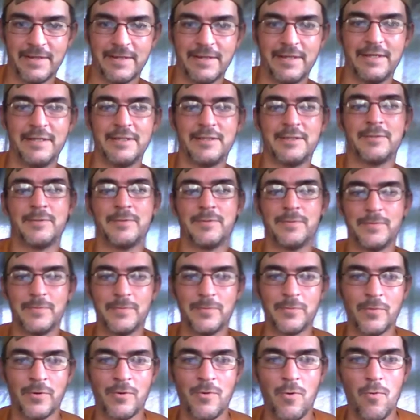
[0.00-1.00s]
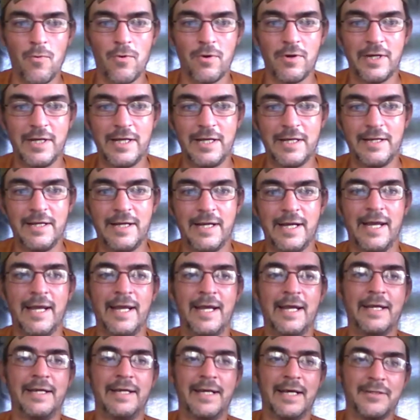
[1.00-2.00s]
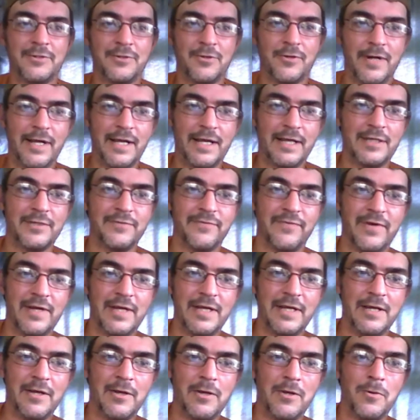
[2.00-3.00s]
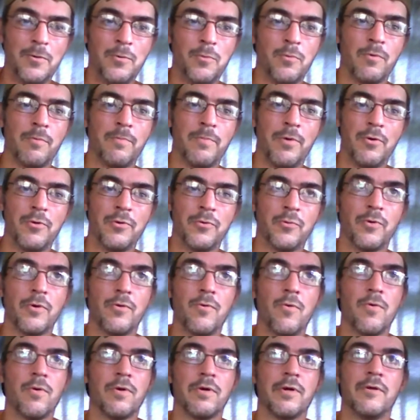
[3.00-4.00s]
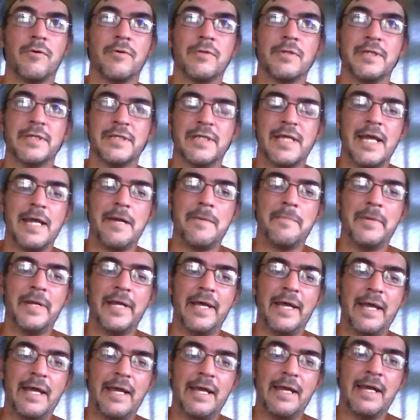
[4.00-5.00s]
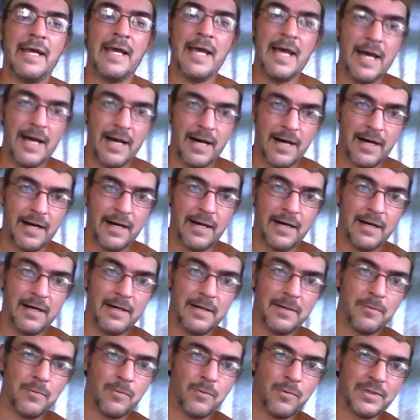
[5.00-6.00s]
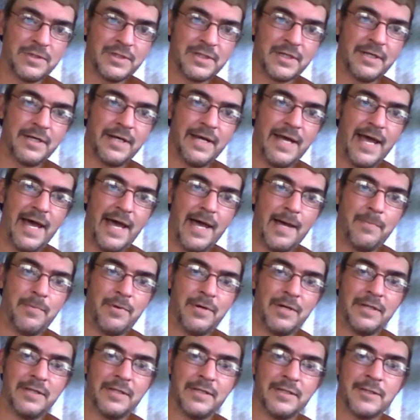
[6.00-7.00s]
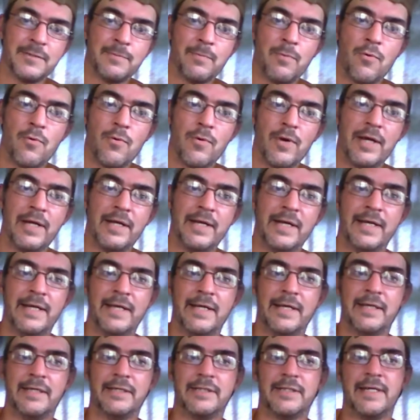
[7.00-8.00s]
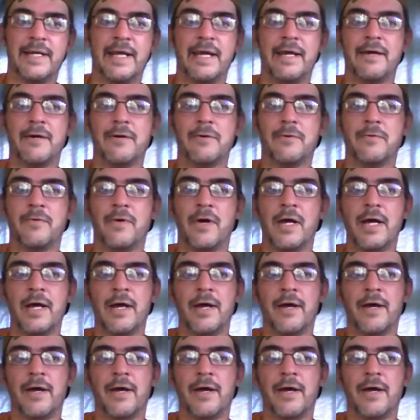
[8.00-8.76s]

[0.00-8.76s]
this recording and yesterday's video were both recorded on the same day. What's gonna happen at this point is now